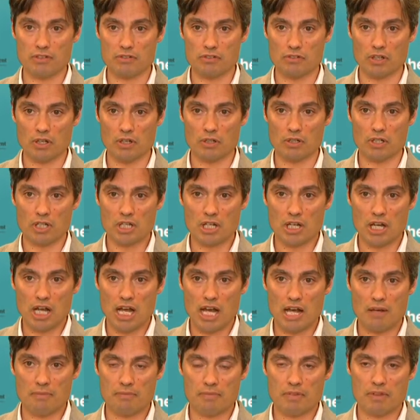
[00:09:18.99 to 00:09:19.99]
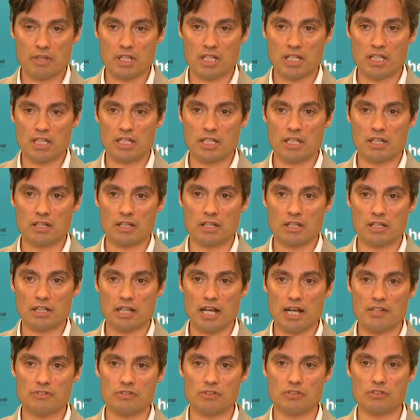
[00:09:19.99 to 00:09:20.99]
So um, the the
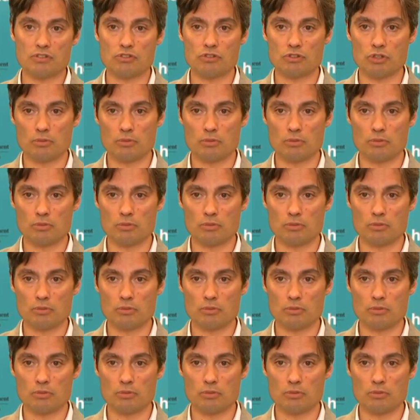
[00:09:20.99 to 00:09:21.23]
license